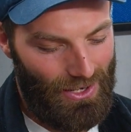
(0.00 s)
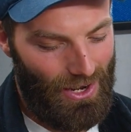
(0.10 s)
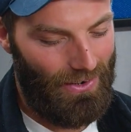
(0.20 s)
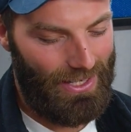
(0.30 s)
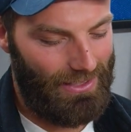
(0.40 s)

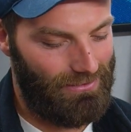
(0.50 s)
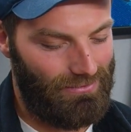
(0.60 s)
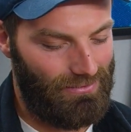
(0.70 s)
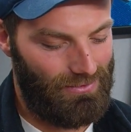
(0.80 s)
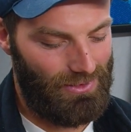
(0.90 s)
I
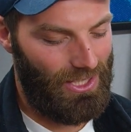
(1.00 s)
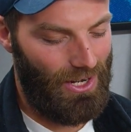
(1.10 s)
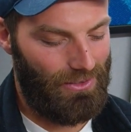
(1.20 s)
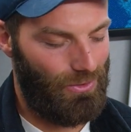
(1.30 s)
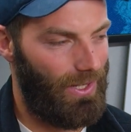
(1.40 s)
reckon, you
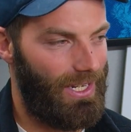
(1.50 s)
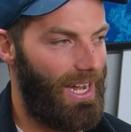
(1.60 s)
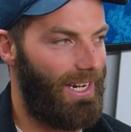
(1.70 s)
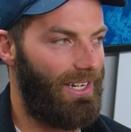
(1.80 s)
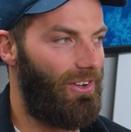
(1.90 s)
know,
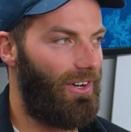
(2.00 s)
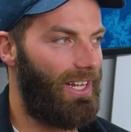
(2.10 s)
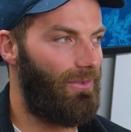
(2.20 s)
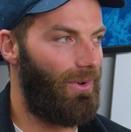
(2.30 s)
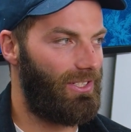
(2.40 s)
2018,
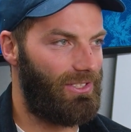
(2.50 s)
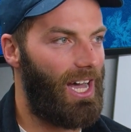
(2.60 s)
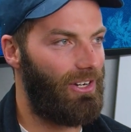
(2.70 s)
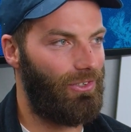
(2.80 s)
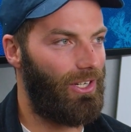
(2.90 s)
19, when I
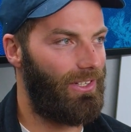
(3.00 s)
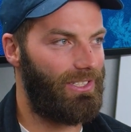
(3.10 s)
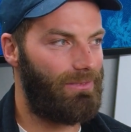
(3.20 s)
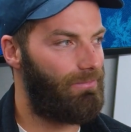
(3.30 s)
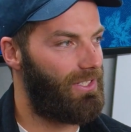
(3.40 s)
started really
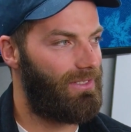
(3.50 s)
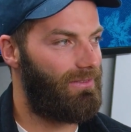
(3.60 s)
just